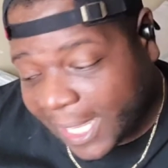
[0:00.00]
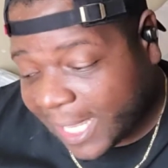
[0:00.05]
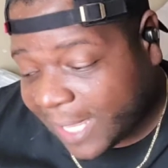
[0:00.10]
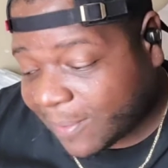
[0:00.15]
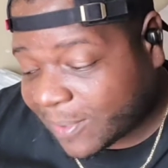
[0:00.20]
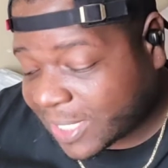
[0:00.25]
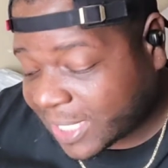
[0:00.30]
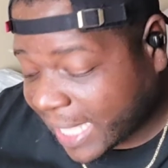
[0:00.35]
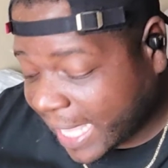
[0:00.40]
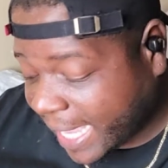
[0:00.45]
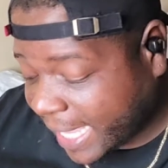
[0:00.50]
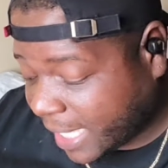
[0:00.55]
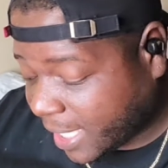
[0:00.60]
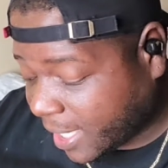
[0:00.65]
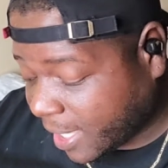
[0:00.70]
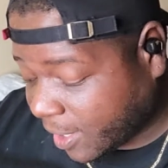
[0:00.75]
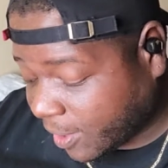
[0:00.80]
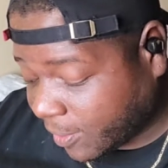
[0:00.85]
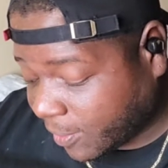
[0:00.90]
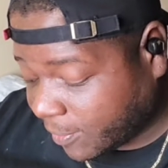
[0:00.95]
He was like,
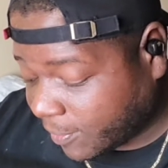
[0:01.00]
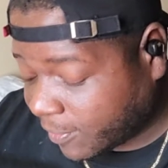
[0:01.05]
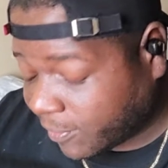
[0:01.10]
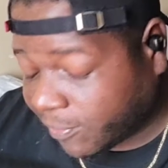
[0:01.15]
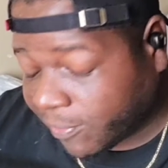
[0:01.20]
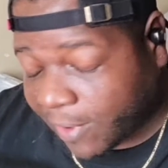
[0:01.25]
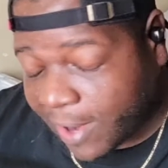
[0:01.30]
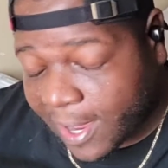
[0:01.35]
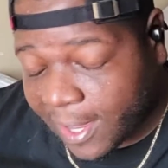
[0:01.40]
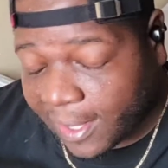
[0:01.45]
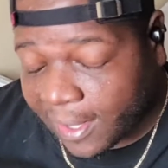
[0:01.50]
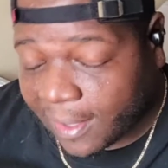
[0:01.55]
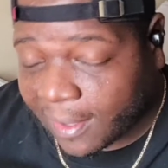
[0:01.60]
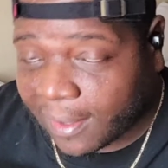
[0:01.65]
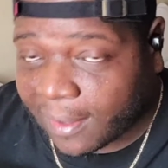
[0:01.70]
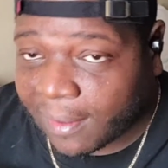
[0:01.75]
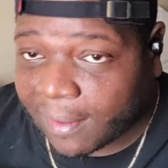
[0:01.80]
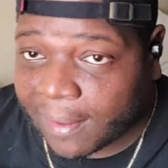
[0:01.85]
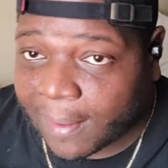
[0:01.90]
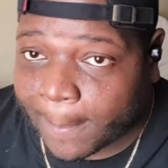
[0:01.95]
yo, Frank,
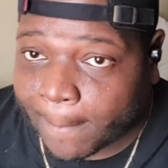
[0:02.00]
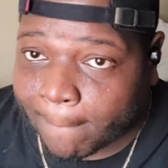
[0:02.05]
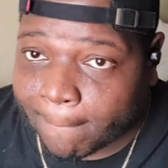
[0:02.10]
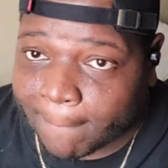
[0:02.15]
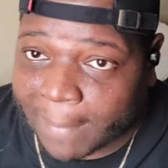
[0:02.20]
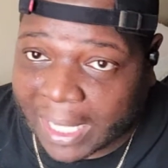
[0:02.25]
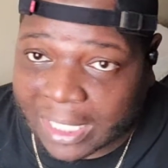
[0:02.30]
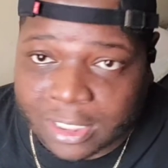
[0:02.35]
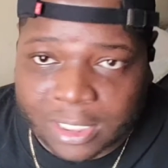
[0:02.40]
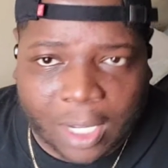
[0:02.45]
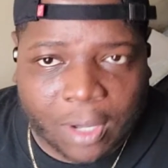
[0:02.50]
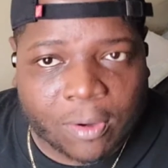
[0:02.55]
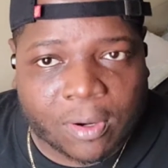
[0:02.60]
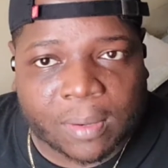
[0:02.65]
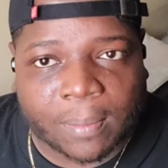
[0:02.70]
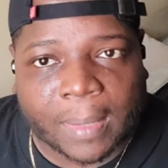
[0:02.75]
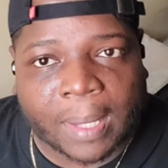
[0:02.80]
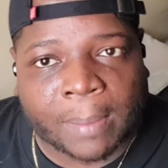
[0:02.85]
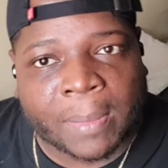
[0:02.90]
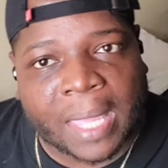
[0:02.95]
I told
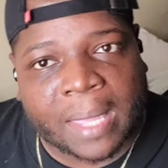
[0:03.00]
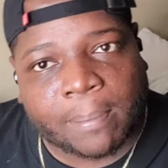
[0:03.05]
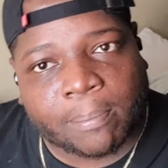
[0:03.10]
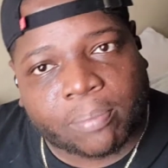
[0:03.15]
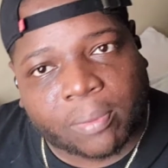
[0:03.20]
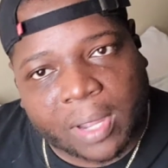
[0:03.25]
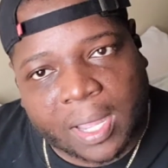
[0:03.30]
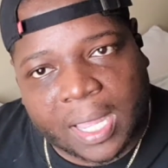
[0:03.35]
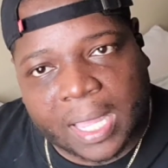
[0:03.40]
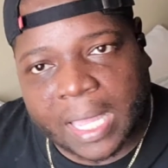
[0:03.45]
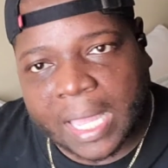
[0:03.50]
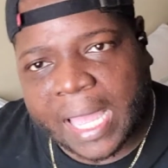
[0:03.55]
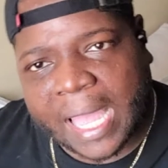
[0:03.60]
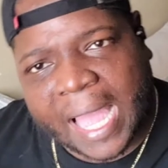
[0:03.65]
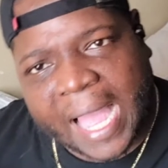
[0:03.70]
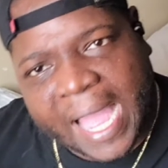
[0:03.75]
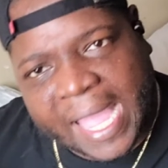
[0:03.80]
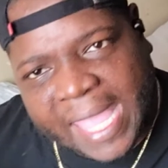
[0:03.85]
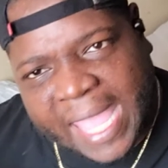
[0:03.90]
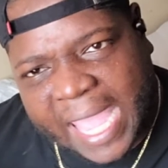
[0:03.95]
him, I'm like, bruh,
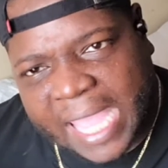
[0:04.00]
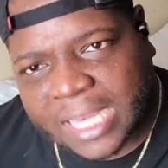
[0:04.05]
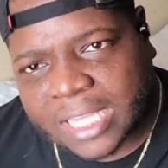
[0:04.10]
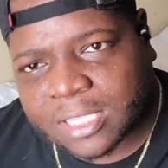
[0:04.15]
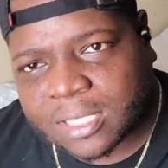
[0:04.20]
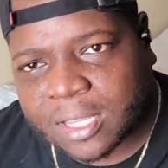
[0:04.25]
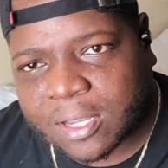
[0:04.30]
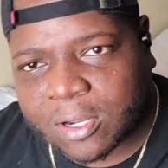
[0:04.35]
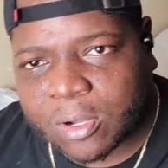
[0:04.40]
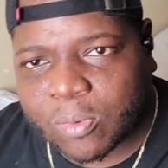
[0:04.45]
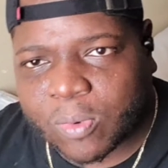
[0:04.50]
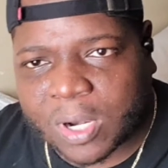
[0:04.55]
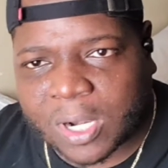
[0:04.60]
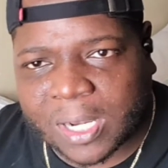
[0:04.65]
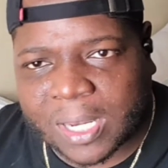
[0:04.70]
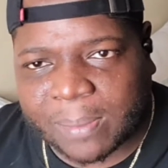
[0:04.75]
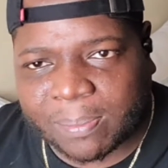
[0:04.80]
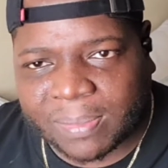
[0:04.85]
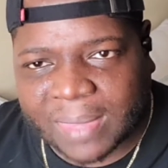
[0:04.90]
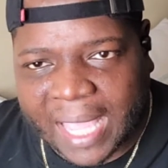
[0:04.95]
I gave this girl one
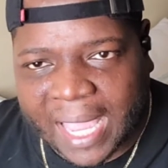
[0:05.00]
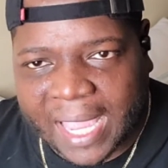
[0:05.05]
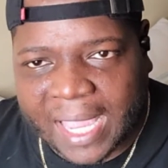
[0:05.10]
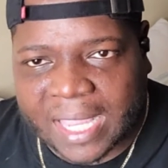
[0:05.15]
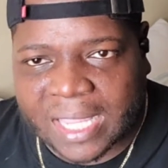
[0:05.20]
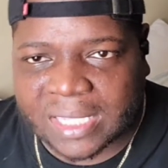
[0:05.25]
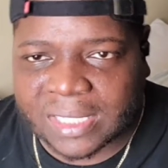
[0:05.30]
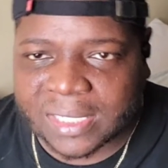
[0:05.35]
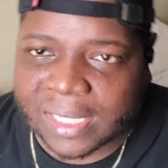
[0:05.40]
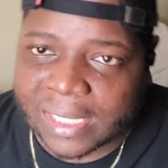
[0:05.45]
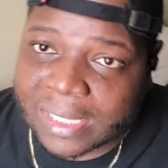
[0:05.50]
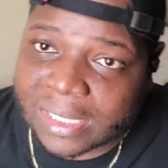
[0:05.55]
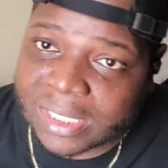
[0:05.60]
of them things.